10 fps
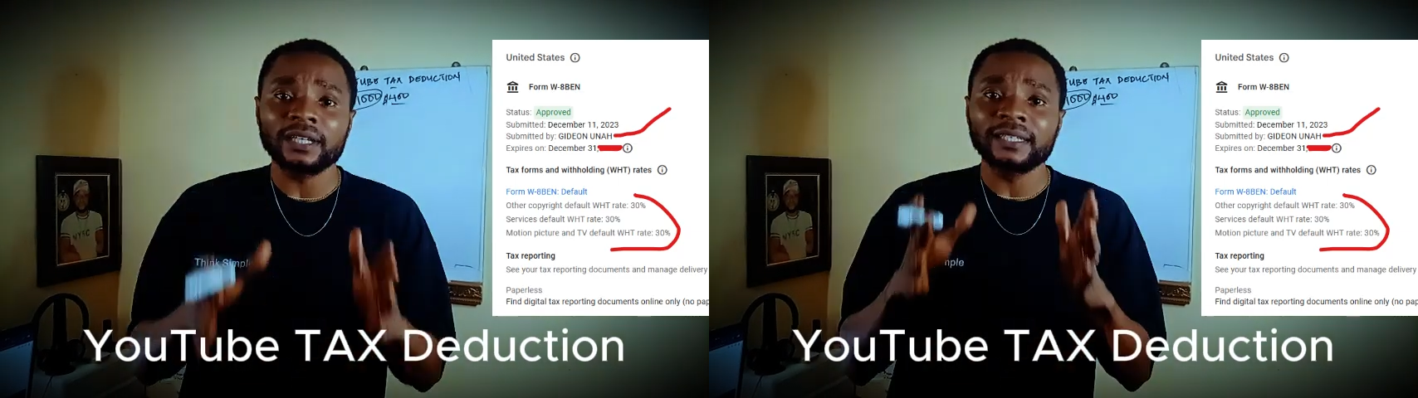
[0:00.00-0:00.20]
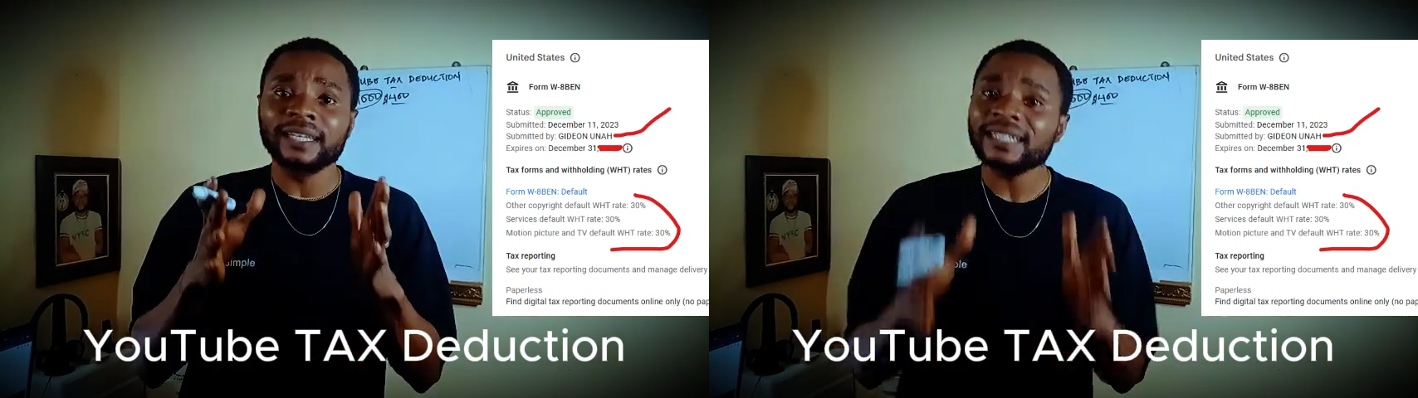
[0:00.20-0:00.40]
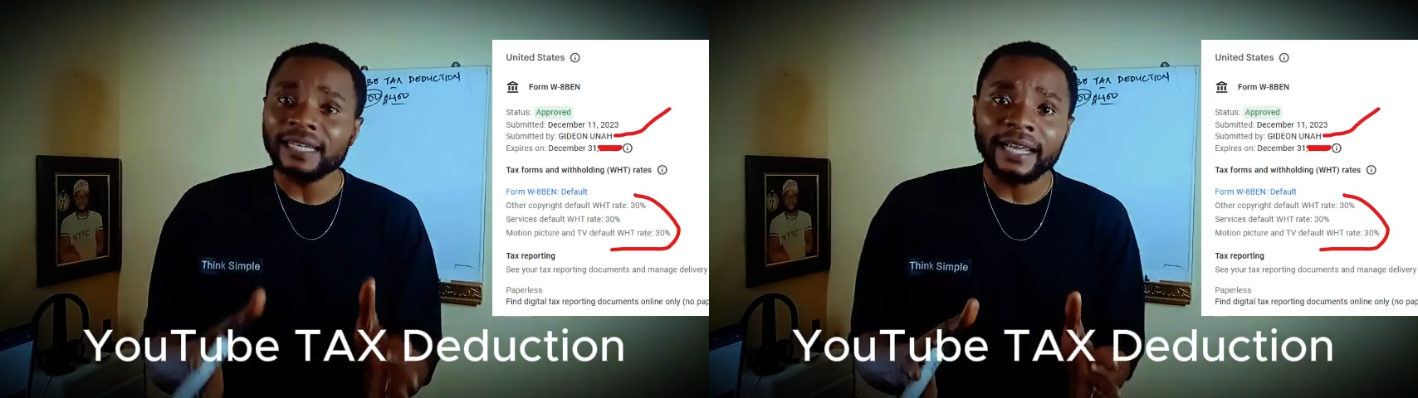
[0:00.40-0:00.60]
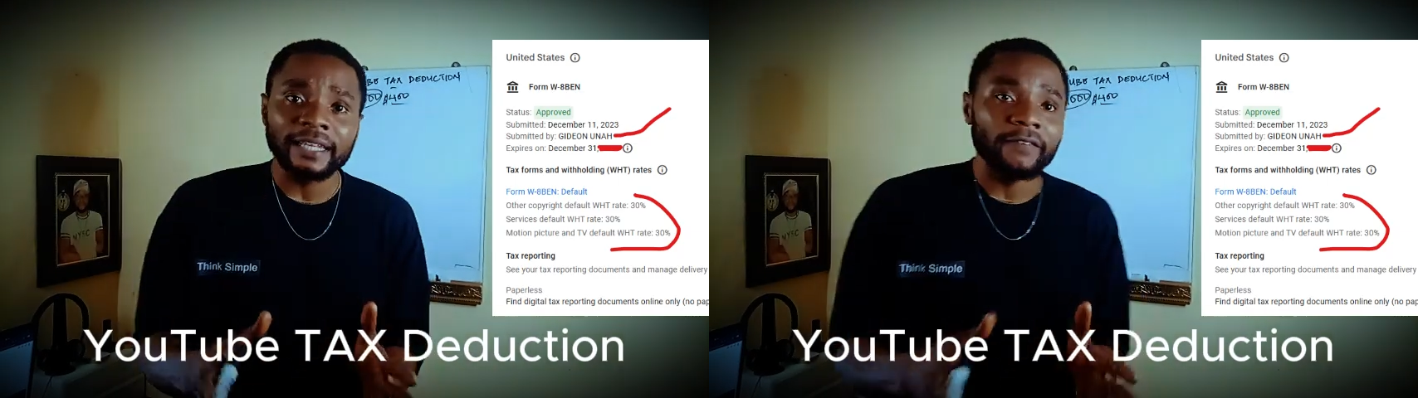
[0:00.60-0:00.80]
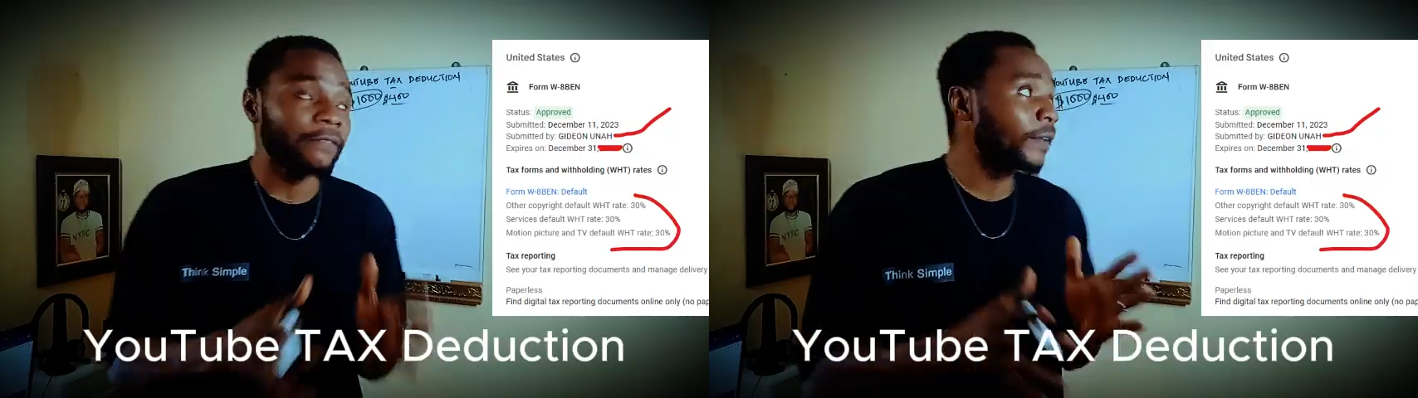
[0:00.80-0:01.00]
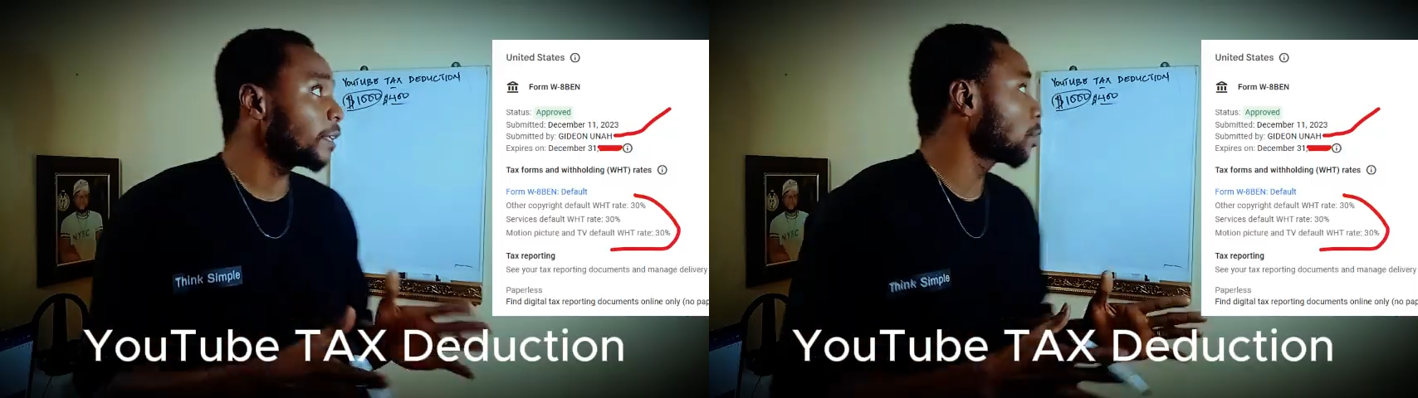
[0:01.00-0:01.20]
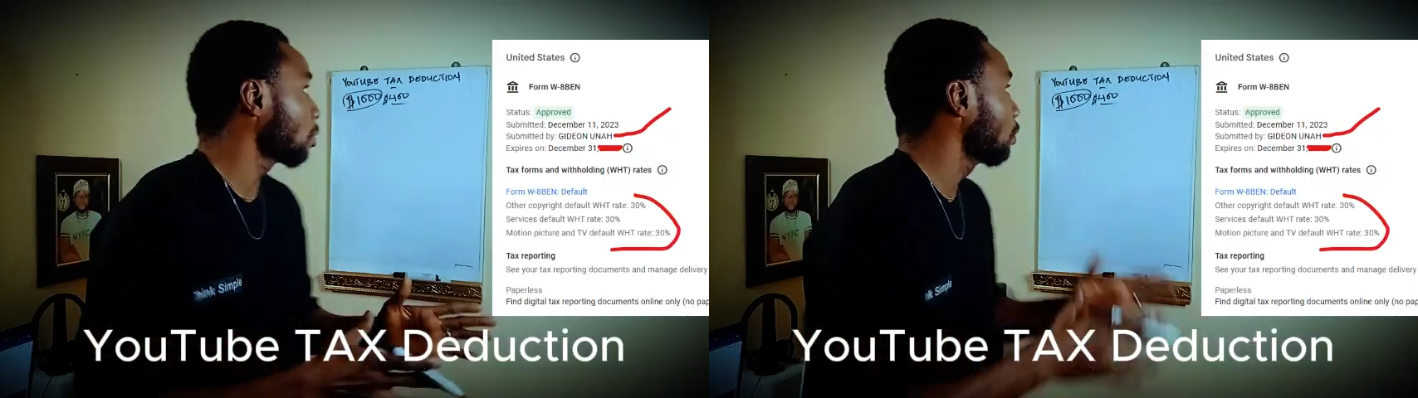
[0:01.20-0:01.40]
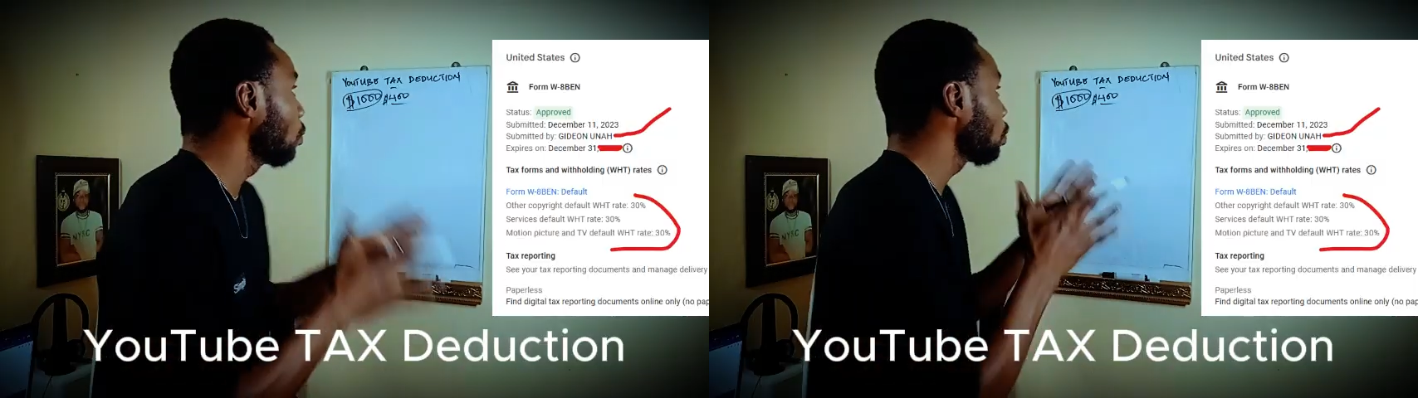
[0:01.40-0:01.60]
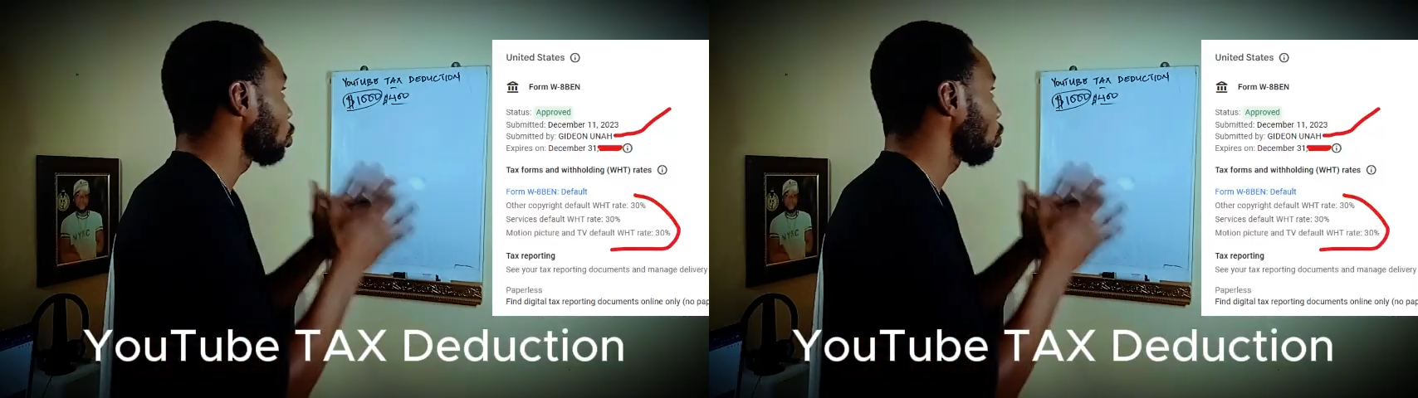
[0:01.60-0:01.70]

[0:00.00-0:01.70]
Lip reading: This lady failed to do